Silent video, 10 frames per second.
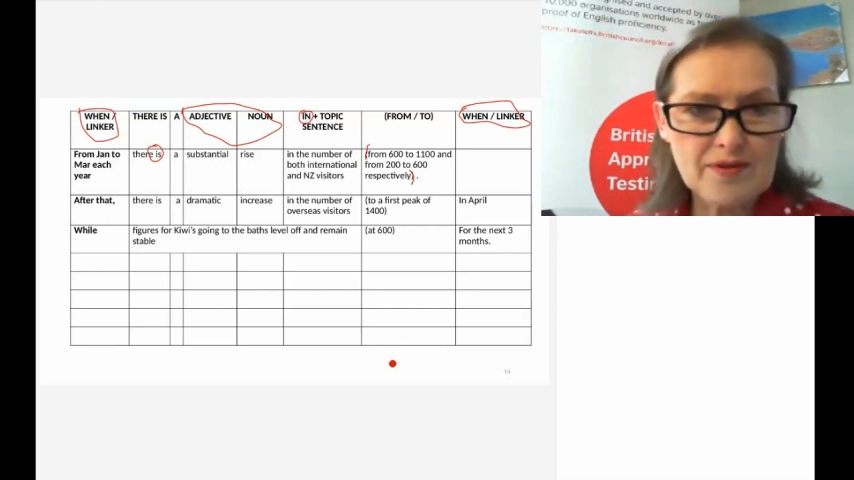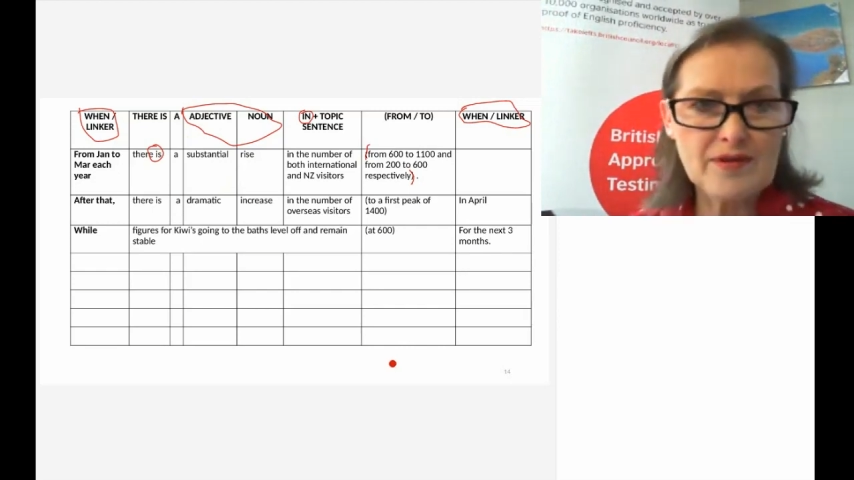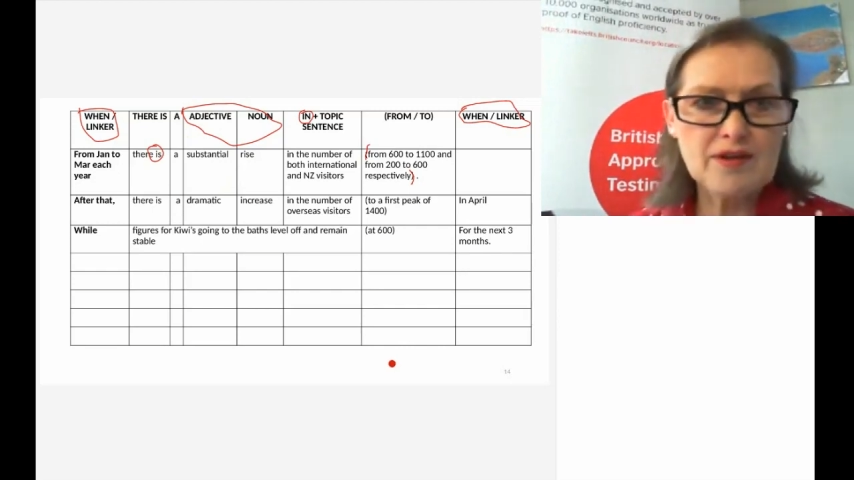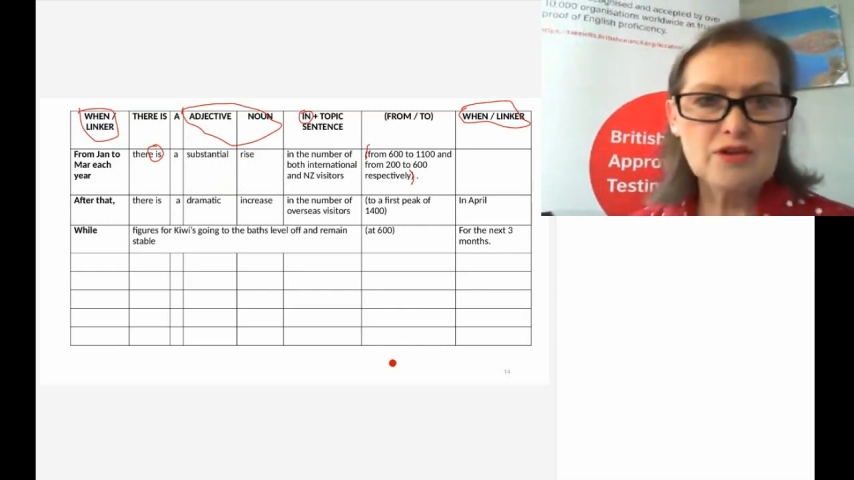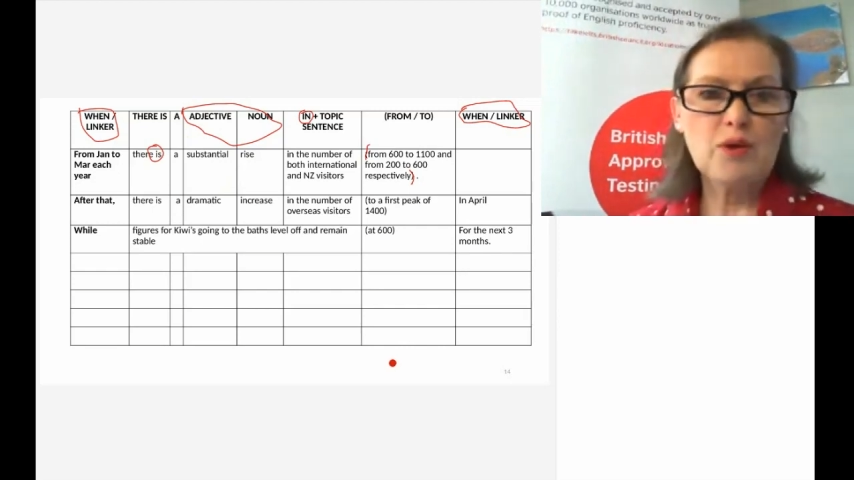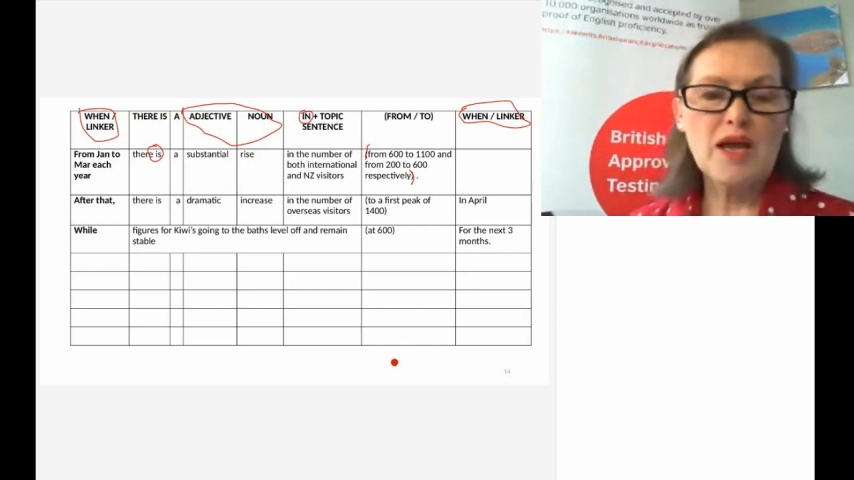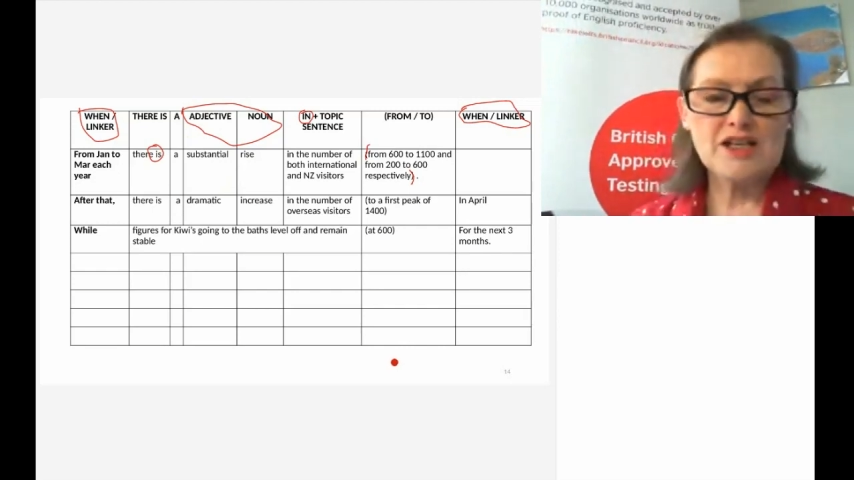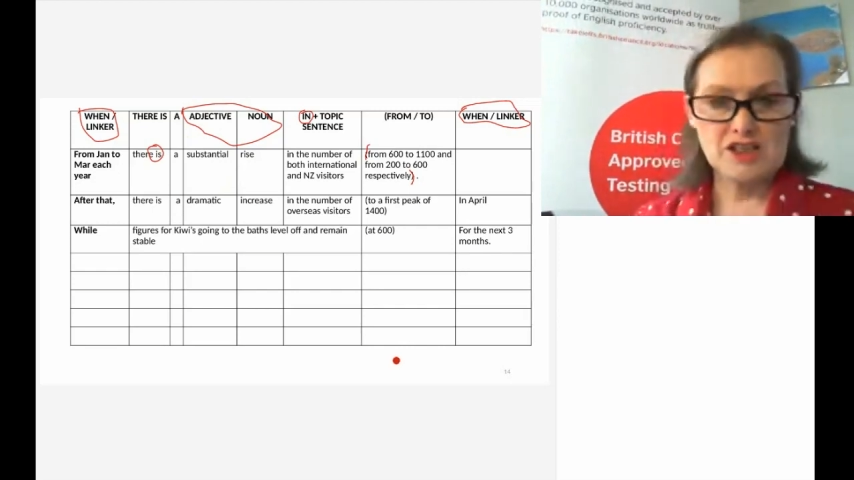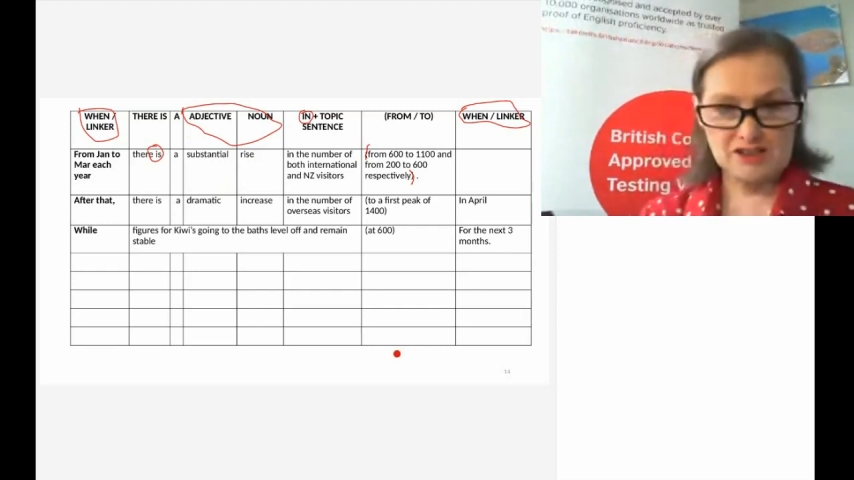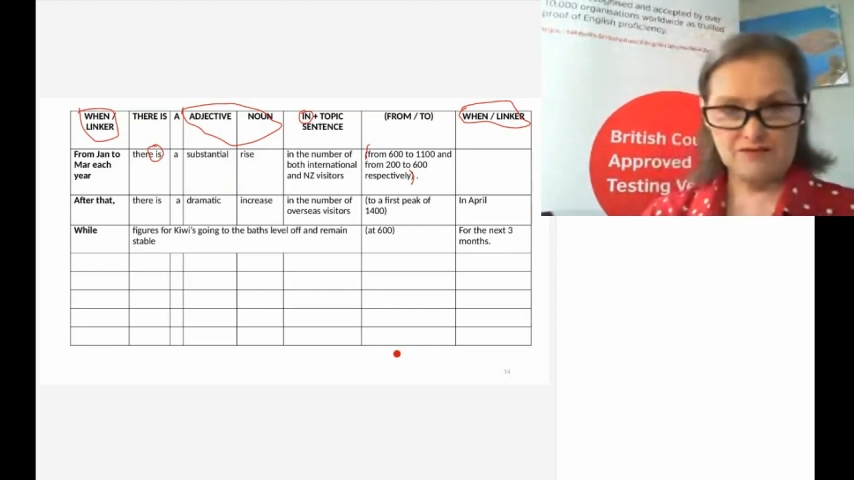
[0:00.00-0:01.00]
adjective
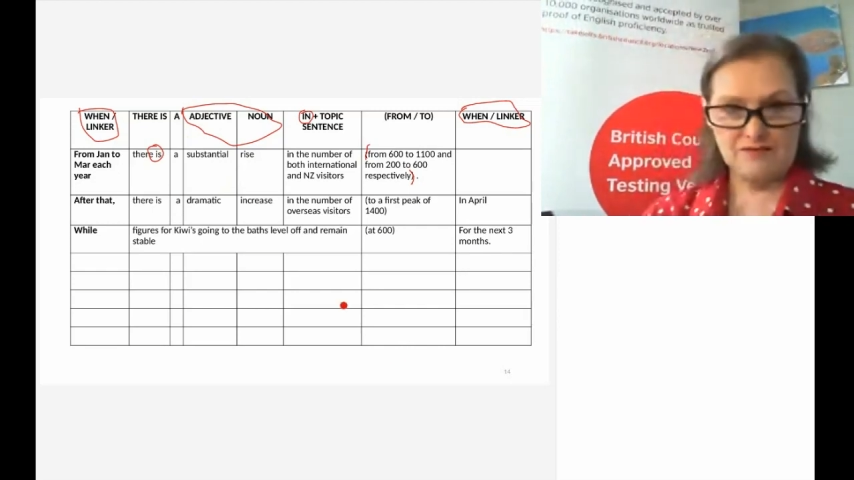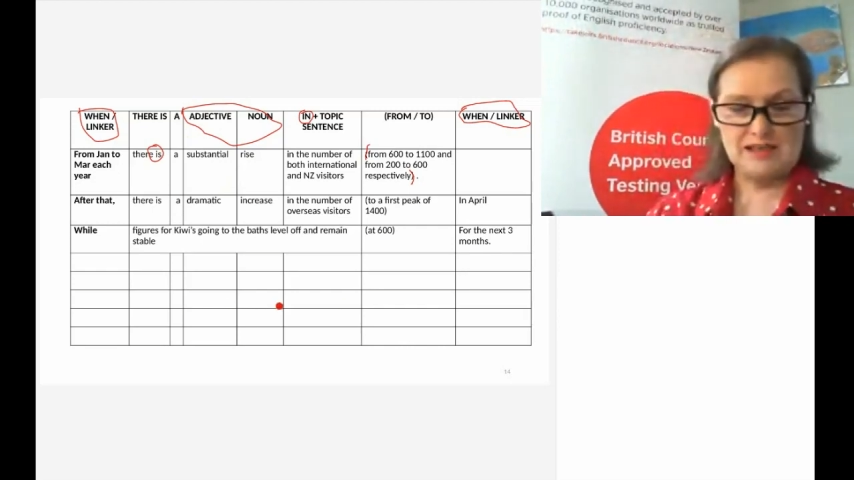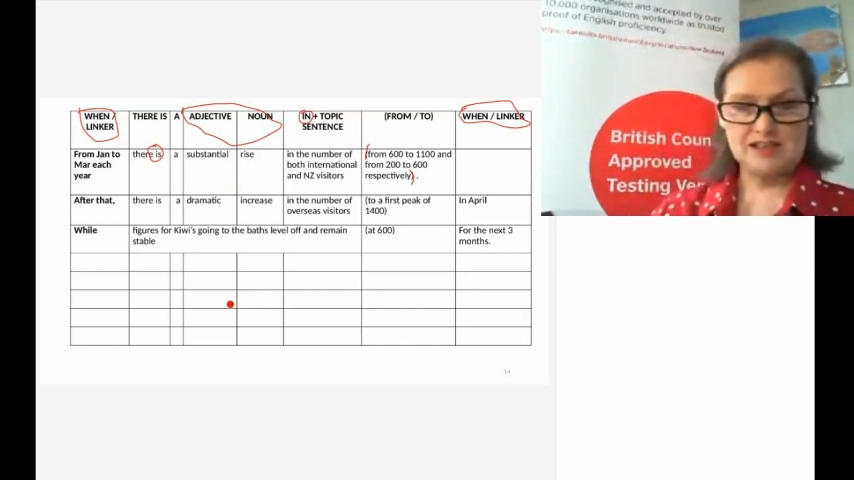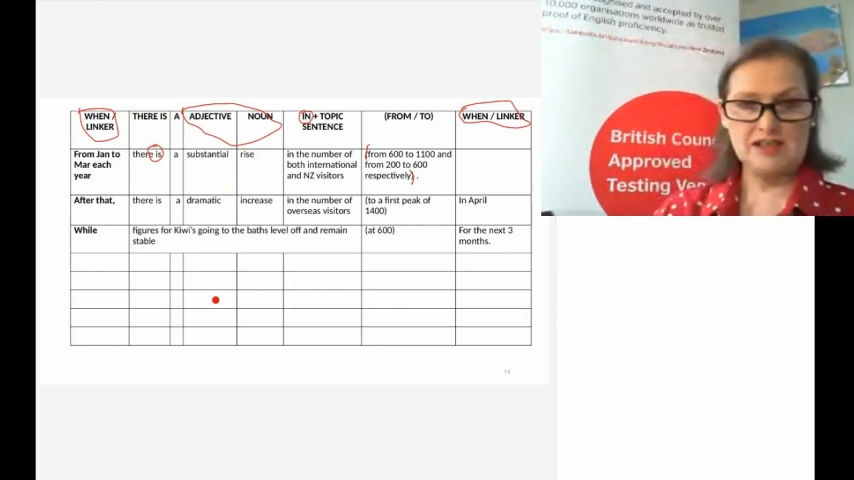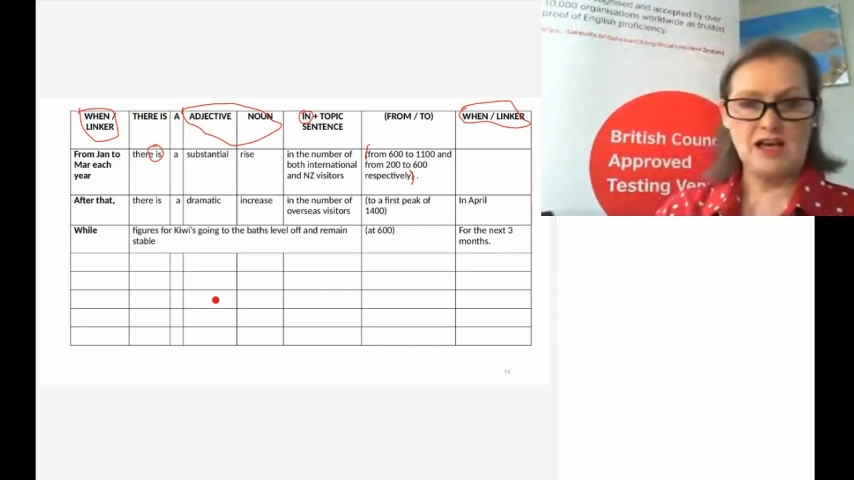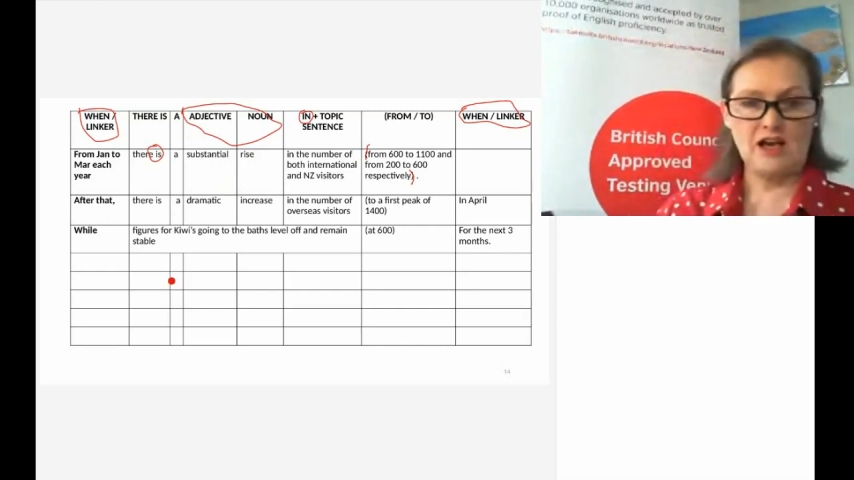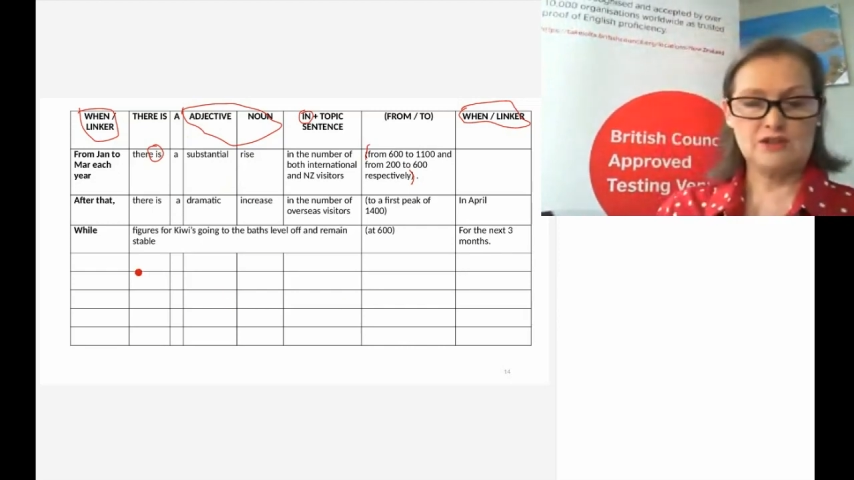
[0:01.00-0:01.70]
plus noun structure,